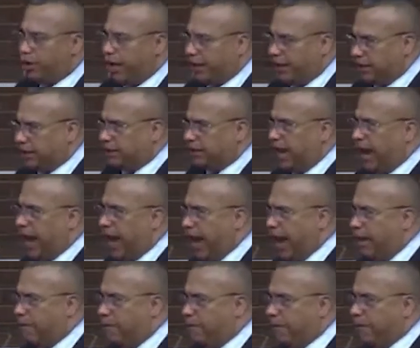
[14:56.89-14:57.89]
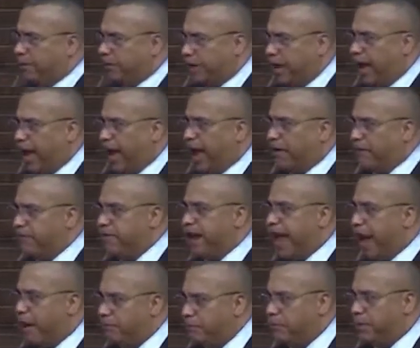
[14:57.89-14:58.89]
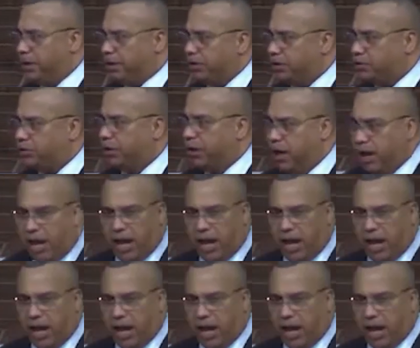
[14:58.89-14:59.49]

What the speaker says: that it's time to have nap ministry